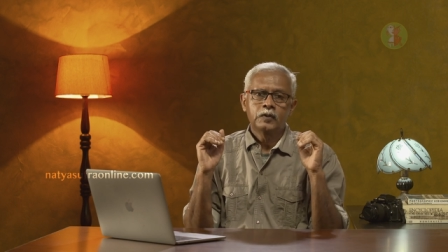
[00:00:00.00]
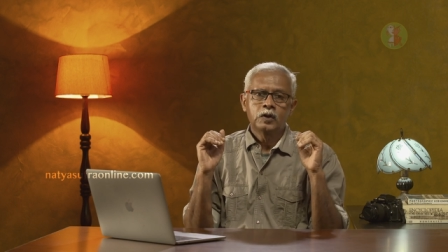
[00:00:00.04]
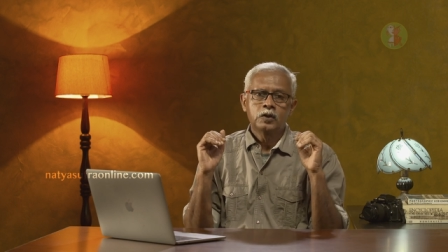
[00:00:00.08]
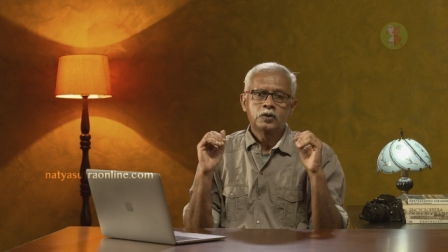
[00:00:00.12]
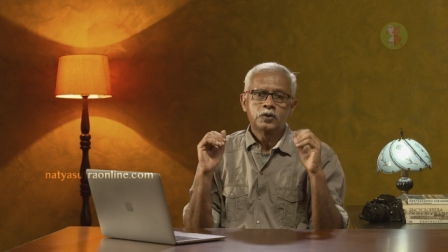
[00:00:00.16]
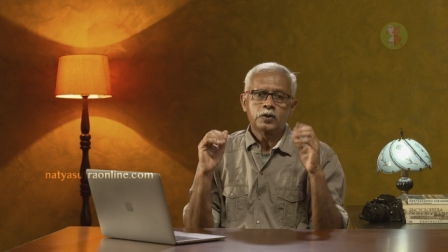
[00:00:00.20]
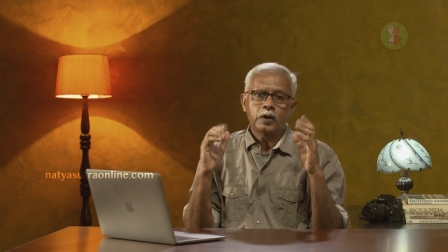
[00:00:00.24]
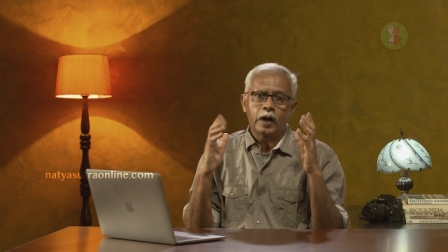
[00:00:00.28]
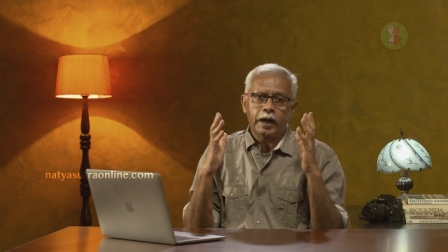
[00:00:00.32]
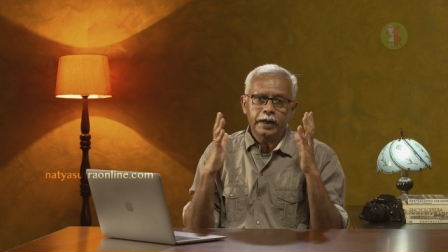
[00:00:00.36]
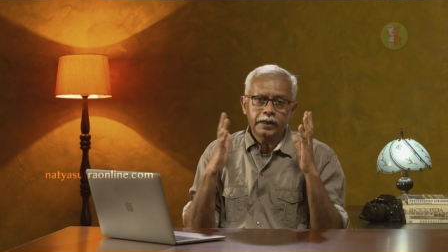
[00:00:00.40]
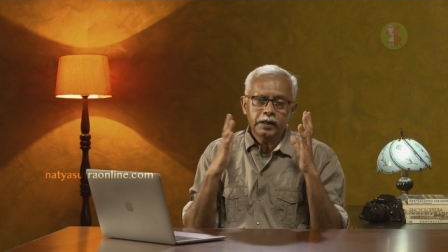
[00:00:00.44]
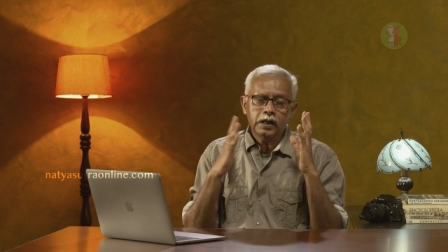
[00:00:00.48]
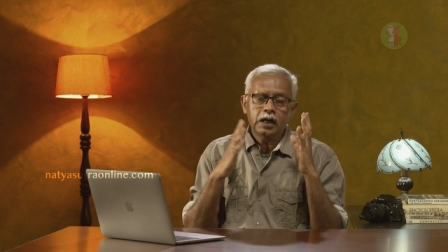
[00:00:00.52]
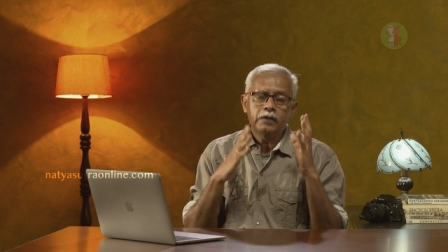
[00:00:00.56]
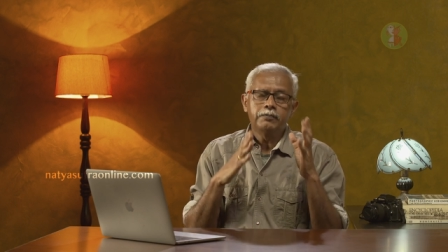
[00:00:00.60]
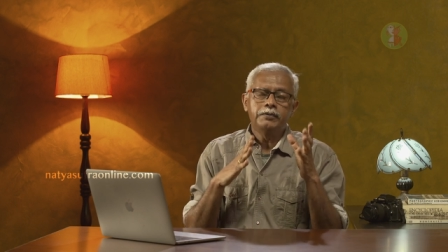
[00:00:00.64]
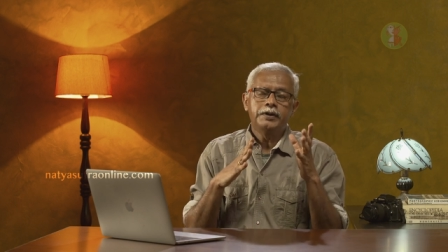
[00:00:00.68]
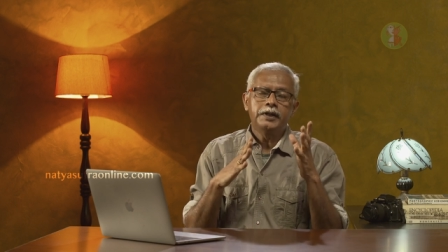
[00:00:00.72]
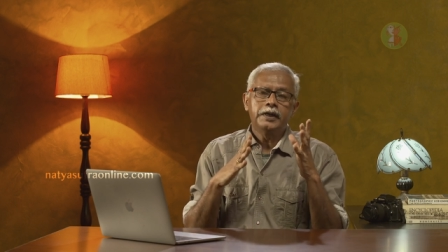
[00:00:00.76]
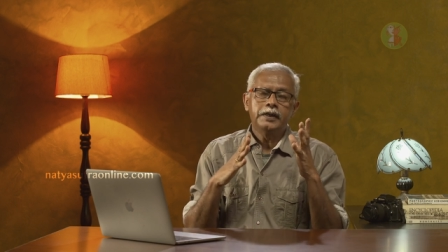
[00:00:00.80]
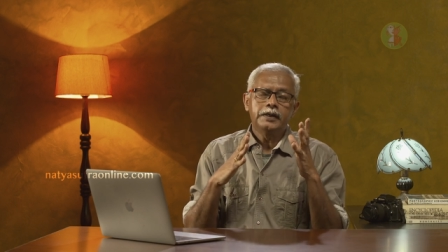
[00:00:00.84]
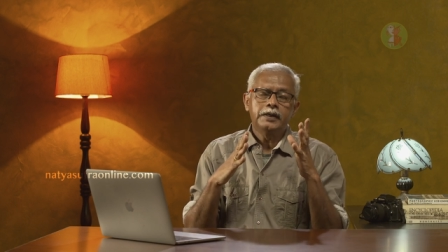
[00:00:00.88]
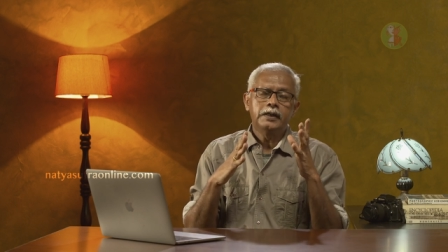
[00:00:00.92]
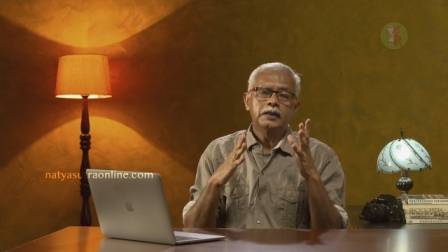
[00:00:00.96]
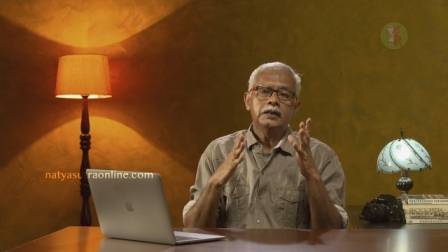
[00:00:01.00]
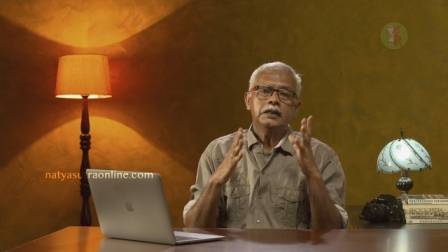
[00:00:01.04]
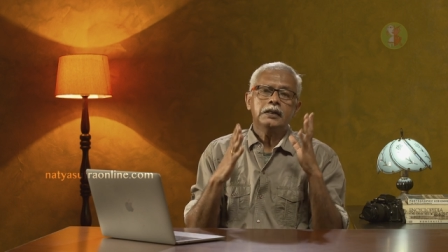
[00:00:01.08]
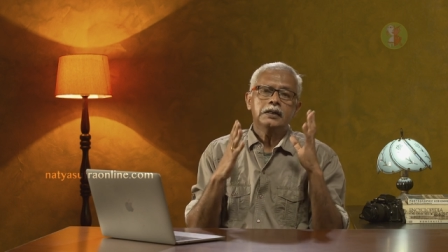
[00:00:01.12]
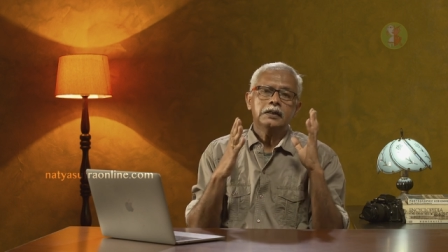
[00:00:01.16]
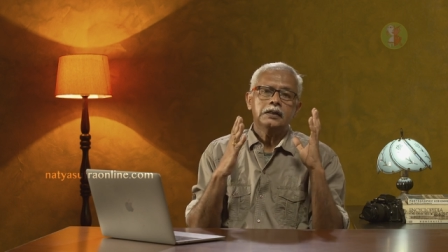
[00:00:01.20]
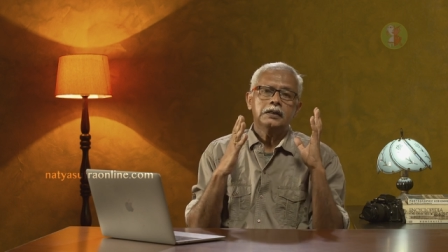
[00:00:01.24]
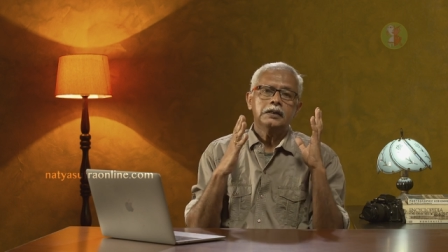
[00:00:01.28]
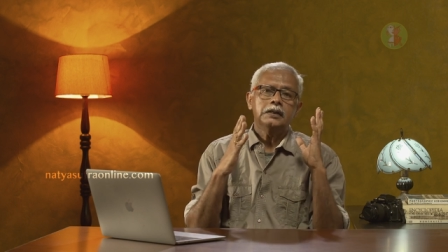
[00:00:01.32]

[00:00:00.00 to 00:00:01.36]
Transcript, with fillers: So I have taken